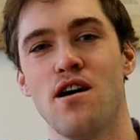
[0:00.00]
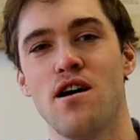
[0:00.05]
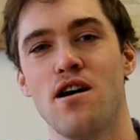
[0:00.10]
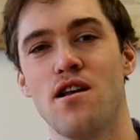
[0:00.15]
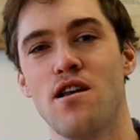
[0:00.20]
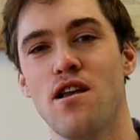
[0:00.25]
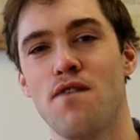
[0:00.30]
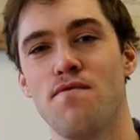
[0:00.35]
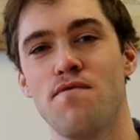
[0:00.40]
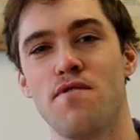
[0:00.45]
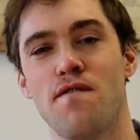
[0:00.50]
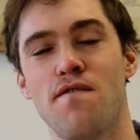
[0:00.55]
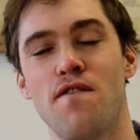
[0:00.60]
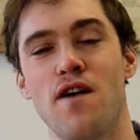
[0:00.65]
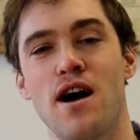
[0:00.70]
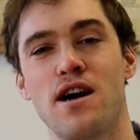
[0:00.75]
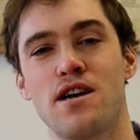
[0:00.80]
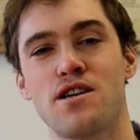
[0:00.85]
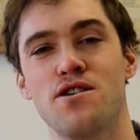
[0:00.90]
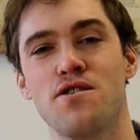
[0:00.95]
I love the
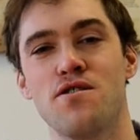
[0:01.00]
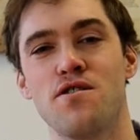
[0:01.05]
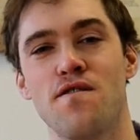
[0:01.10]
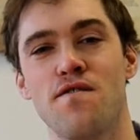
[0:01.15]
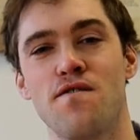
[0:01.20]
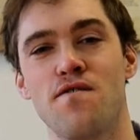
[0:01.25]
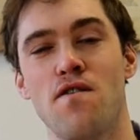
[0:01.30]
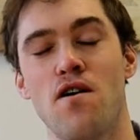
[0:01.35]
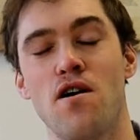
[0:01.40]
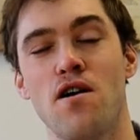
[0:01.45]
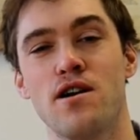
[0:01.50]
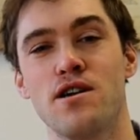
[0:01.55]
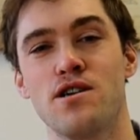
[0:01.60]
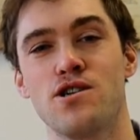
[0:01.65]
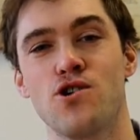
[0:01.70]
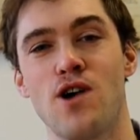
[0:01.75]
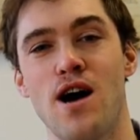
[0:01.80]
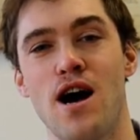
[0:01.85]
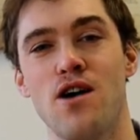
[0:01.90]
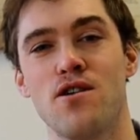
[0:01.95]
fact you can
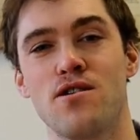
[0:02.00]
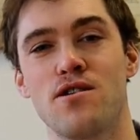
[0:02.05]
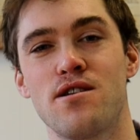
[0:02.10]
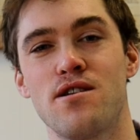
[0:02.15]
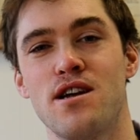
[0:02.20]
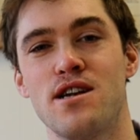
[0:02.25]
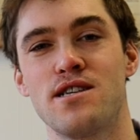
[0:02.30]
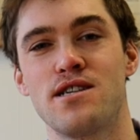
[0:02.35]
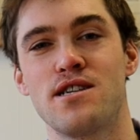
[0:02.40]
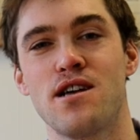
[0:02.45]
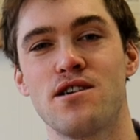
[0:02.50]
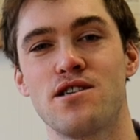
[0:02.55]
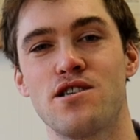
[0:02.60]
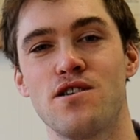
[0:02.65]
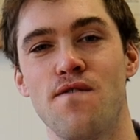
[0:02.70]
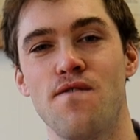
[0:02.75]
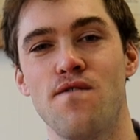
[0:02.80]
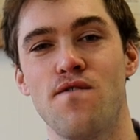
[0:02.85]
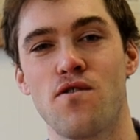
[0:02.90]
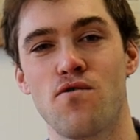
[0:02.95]
find trout in
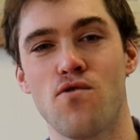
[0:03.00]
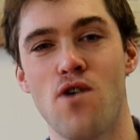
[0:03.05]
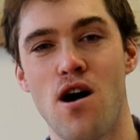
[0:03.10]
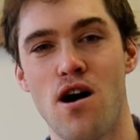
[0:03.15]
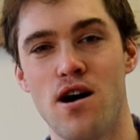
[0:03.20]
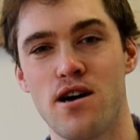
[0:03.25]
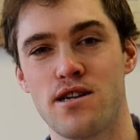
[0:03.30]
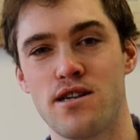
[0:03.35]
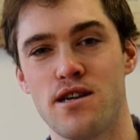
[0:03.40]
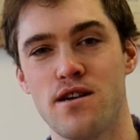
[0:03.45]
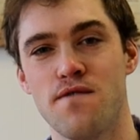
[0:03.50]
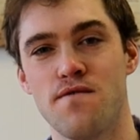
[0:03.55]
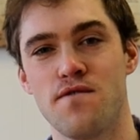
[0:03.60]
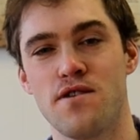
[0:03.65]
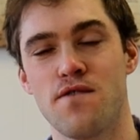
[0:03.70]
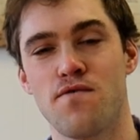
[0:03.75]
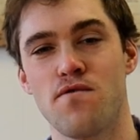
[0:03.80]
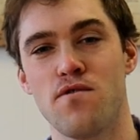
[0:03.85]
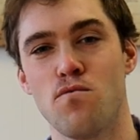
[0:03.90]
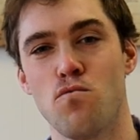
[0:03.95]
such a variety of
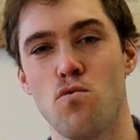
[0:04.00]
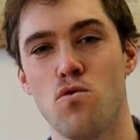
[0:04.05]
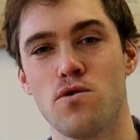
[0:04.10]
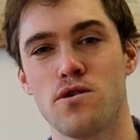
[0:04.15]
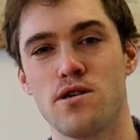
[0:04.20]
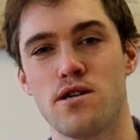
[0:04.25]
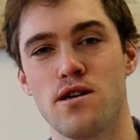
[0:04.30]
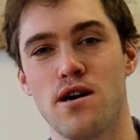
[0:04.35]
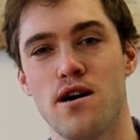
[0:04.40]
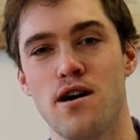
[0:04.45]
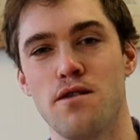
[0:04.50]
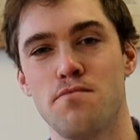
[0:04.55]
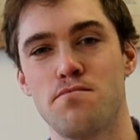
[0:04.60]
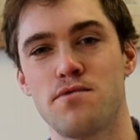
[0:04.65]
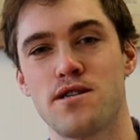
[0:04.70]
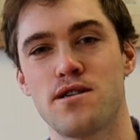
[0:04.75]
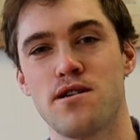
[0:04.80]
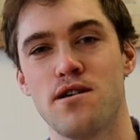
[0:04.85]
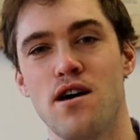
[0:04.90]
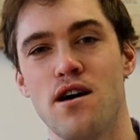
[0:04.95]
different water
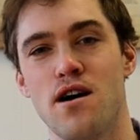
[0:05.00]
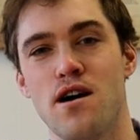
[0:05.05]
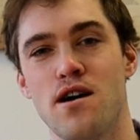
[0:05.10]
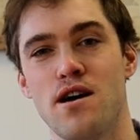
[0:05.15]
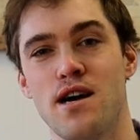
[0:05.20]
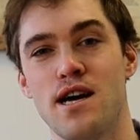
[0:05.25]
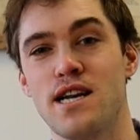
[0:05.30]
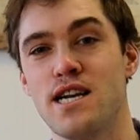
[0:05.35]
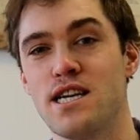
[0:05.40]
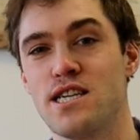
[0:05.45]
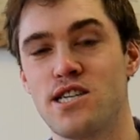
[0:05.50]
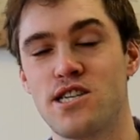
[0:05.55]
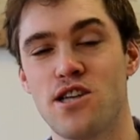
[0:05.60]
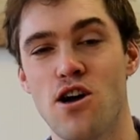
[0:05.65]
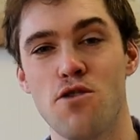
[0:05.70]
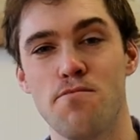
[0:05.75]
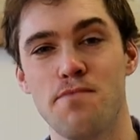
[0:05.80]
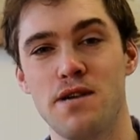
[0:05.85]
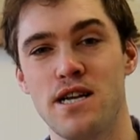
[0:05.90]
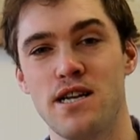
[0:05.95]
types and in
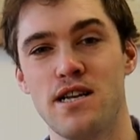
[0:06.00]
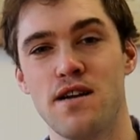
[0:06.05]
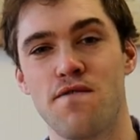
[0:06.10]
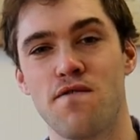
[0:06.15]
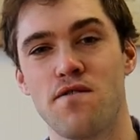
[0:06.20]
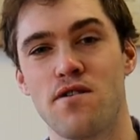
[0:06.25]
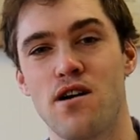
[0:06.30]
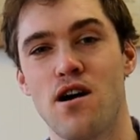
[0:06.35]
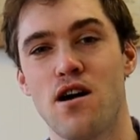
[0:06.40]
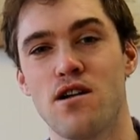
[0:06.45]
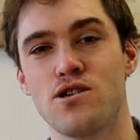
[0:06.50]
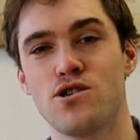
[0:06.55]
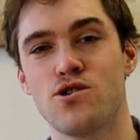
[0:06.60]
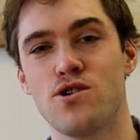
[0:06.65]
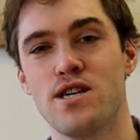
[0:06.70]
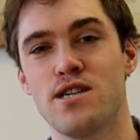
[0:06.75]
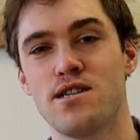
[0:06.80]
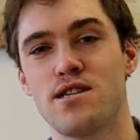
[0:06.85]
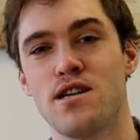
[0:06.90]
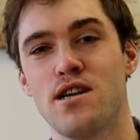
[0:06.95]
so many different
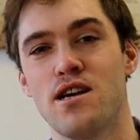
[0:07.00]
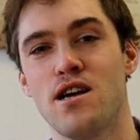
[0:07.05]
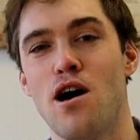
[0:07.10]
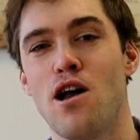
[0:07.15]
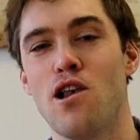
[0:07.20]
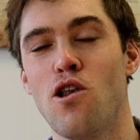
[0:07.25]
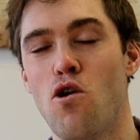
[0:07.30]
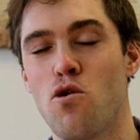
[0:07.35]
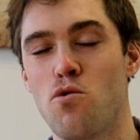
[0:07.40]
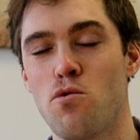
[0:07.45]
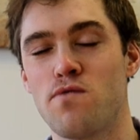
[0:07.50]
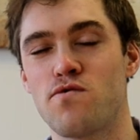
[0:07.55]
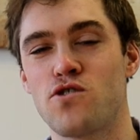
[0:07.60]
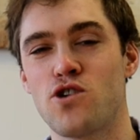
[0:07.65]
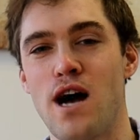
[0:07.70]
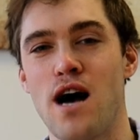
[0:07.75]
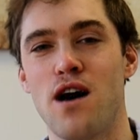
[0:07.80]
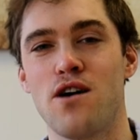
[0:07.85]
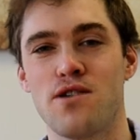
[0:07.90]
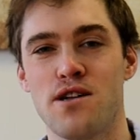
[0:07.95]
countries. Along with
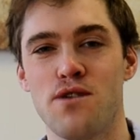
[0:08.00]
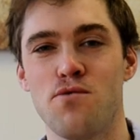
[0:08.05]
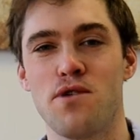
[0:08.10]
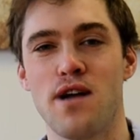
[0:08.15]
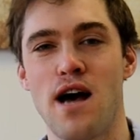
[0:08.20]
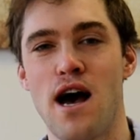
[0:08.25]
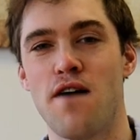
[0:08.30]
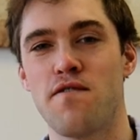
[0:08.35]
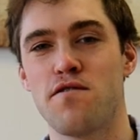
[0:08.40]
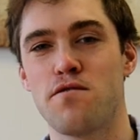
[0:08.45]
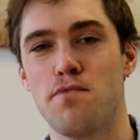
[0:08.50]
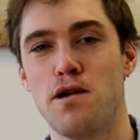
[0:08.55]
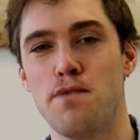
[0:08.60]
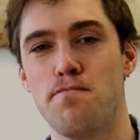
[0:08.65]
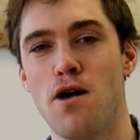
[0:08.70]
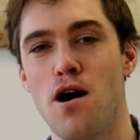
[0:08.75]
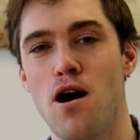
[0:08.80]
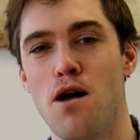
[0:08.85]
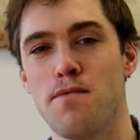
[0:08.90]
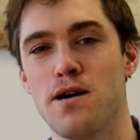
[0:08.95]
trout, it would have to be
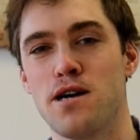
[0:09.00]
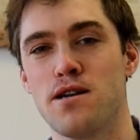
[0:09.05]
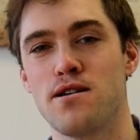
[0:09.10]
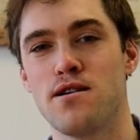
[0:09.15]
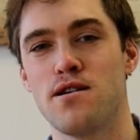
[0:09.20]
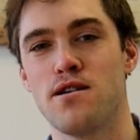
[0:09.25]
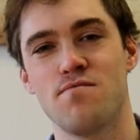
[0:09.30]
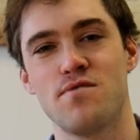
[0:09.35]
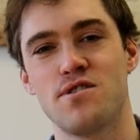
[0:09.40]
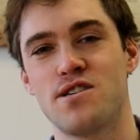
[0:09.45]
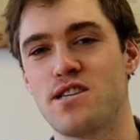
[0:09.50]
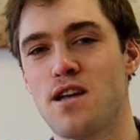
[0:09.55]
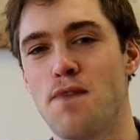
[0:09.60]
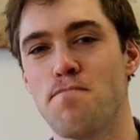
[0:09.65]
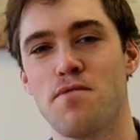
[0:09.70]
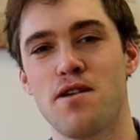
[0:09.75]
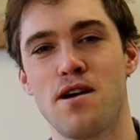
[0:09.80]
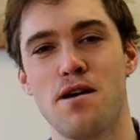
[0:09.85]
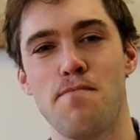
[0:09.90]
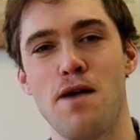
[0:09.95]
permit. There's
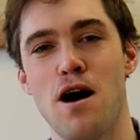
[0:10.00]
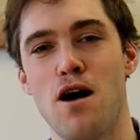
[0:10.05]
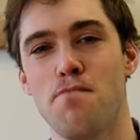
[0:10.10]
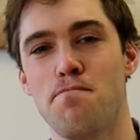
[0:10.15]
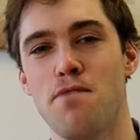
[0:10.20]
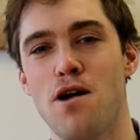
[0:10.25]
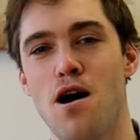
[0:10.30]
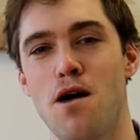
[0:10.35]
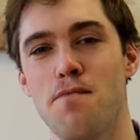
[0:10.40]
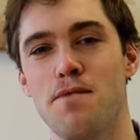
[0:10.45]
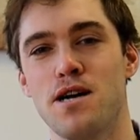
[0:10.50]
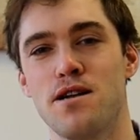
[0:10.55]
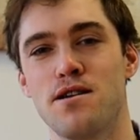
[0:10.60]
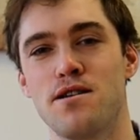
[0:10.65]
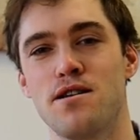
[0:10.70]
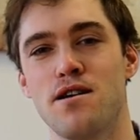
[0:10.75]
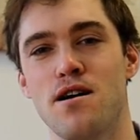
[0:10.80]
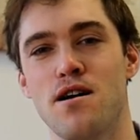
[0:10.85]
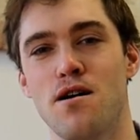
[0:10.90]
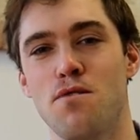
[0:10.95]
something about
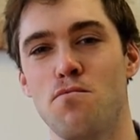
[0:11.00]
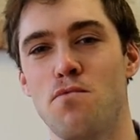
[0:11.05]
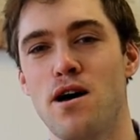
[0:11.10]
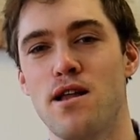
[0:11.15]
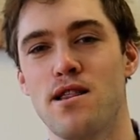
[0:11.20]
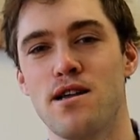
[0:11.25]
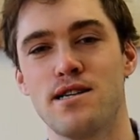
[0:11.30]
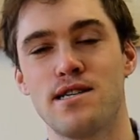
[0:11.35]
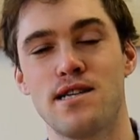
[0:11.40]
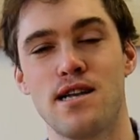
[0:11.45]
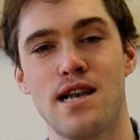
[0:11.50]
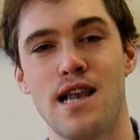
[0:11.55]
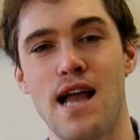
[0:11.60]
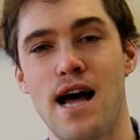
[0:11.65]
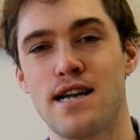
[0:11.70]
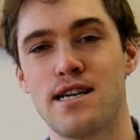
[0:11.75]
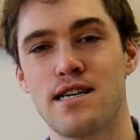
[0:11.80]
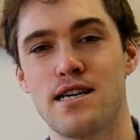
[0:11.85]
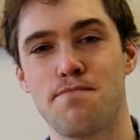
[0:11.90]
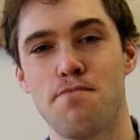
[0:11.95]
permit, whether it's
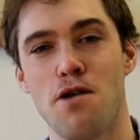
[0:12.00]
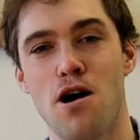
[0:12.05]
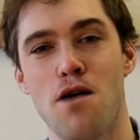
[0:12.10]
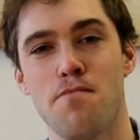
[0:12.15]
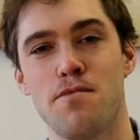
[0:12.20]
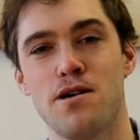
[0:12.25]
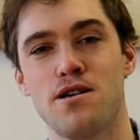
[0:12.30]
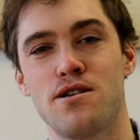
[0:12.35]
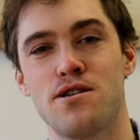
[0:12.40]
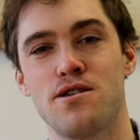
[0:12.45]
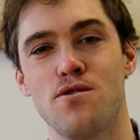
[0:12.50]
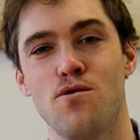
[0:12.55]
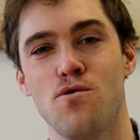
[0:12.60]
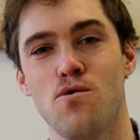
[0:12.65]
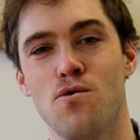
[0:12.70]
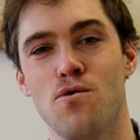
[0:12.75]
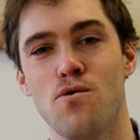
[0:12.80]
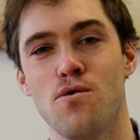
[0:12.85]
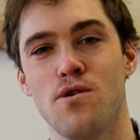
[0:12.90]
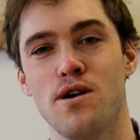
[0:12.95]
Atlantic permit
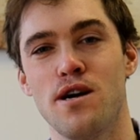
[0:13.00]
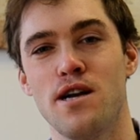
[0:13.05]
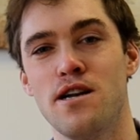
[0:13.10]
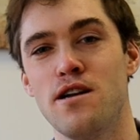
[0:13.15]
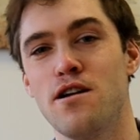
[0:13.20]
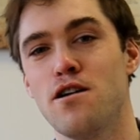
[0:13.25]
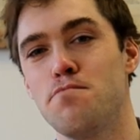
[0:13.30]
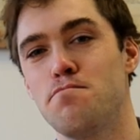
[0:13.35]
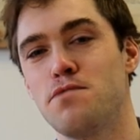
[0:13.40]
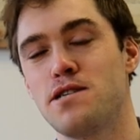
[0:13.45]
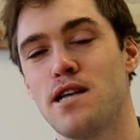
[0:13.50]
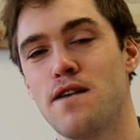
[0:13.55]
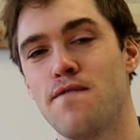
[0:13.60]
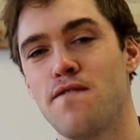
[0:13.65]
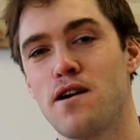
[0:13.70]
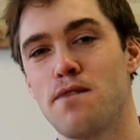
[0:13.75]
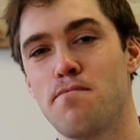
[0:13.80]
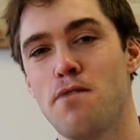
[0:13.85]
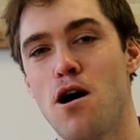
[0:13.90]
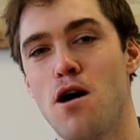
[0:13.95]
or
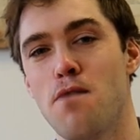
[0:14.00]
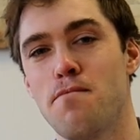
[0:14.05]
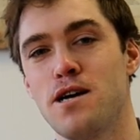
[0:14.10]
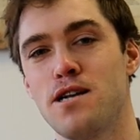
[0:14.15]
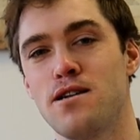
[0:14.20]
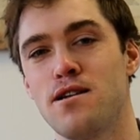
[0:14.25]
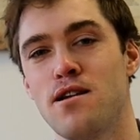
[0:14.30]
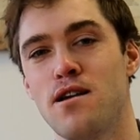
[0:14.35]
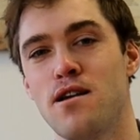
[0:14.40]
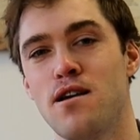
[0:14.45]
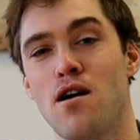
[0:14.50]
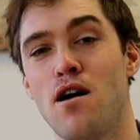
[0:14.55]
Indo-Pacific permit.